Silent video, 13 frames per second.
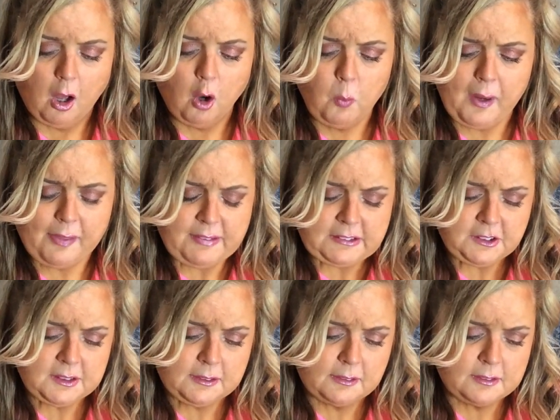Oh wait, this
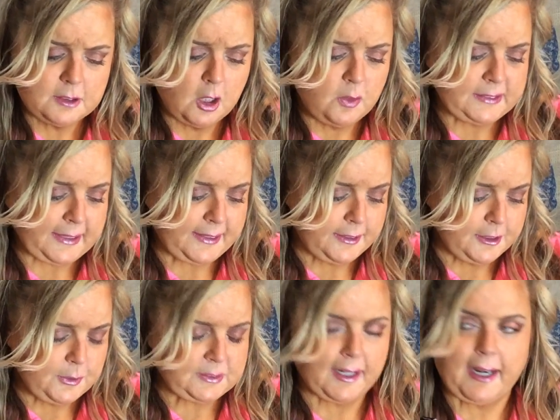looks a little, no, this, I
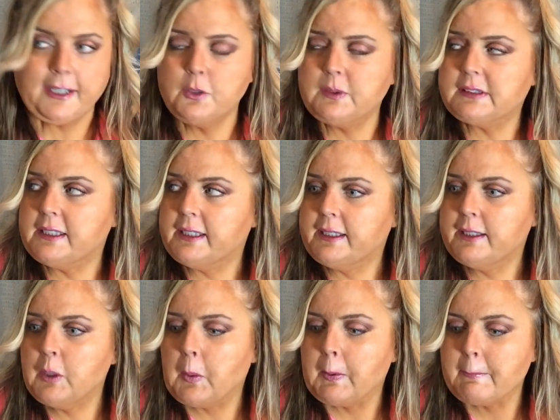didn't use that. I used
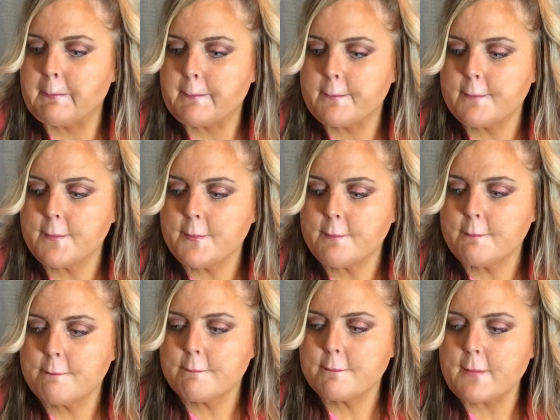the,
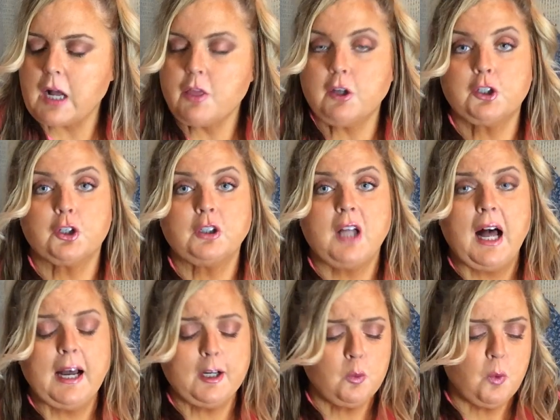the
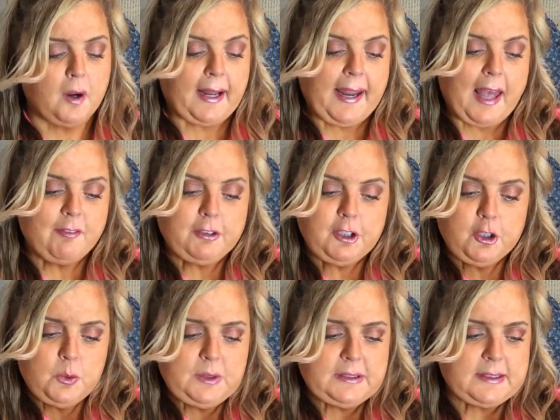Guerlain one. I haven't
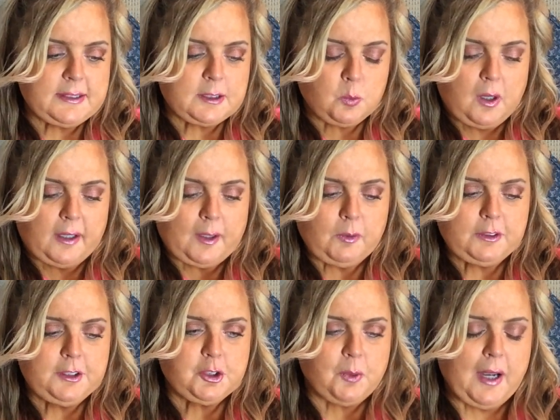used this one. I
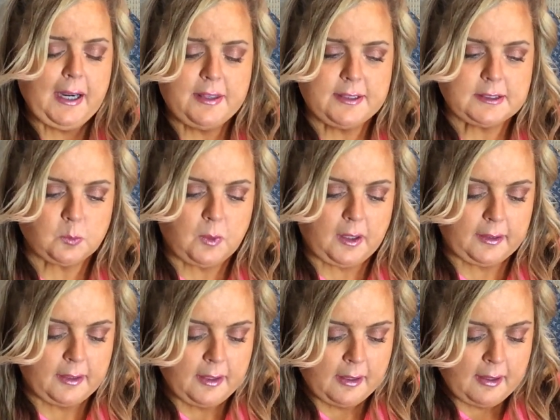wanted to try this one.